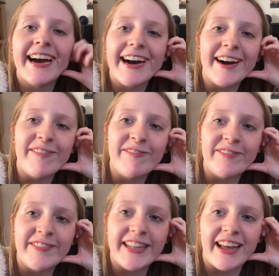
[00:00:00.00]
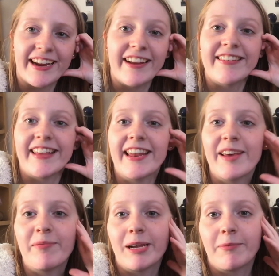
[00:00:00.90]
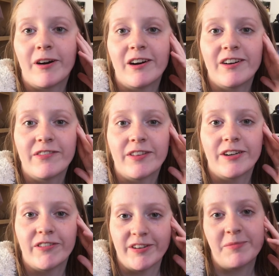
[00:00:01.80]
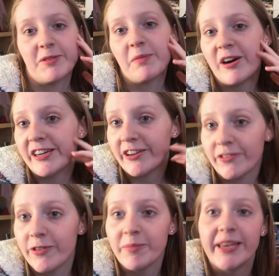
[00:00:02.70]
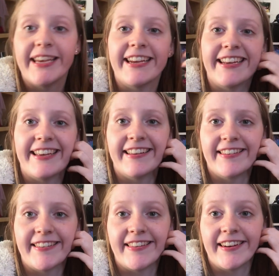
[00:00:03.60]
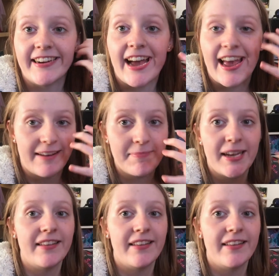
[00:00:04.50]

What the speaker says: Like I said, a big part of the Christmas markets for me is the handmade